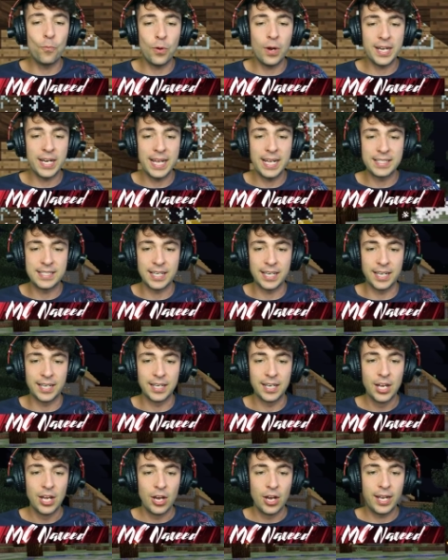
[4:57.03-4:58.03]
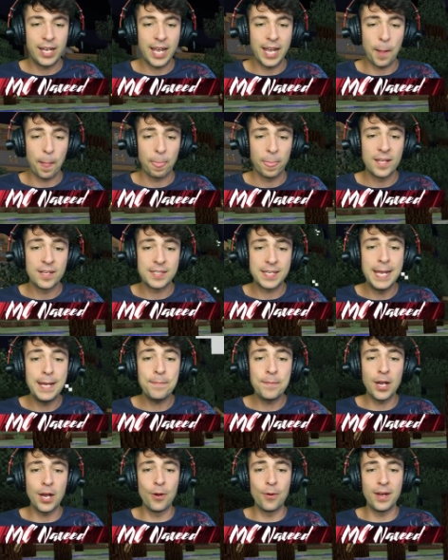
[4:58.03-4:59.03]
one hit in. Okay, let's keep
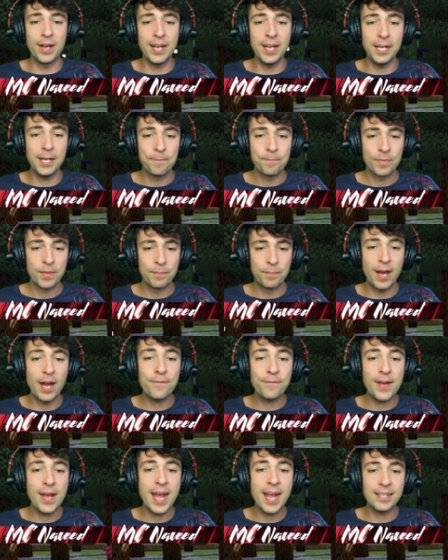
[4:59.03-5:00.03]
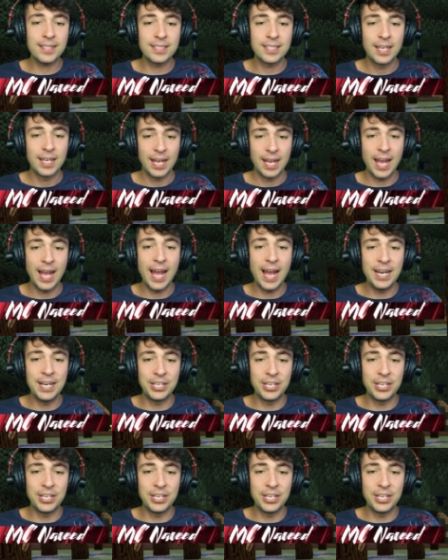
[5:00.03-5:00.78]
going. Perfect. And